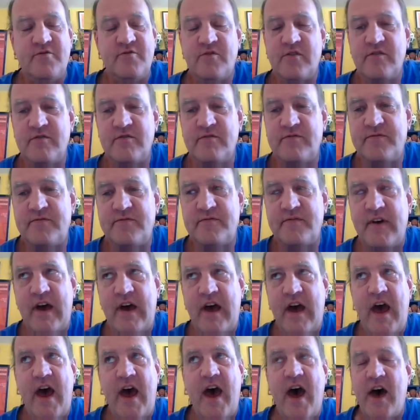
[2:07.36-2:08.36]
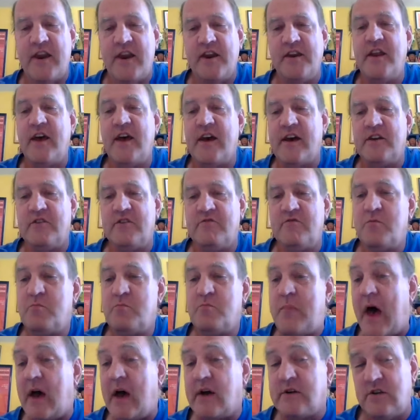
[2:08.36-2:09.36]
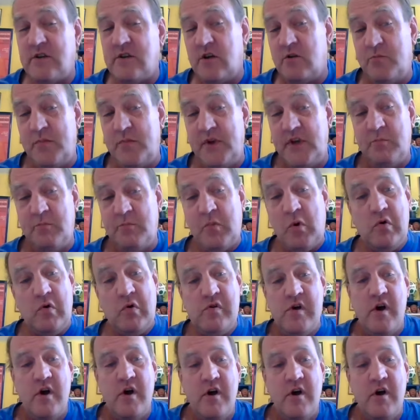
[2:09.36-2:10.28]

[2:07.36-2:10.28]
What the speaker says: sort of had a negative impact on people.